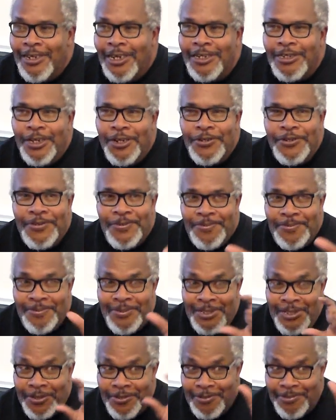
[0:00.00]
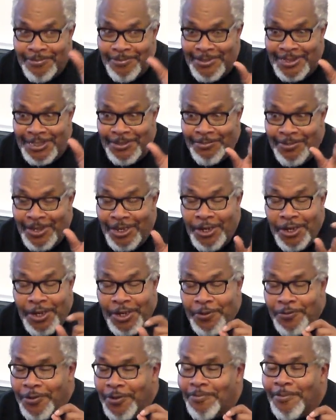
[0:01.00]
Another, you know,
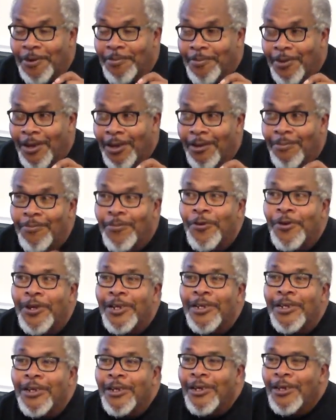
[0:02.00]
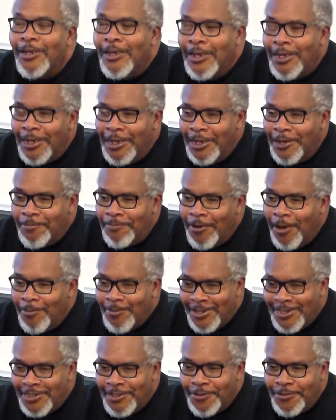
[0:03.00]
similarity with my mom working in
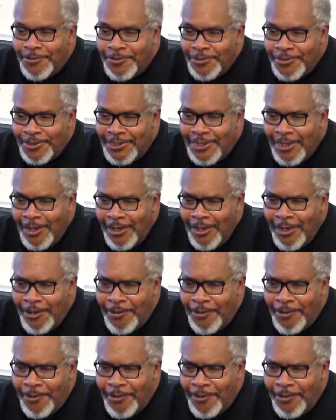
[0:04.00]
public schools.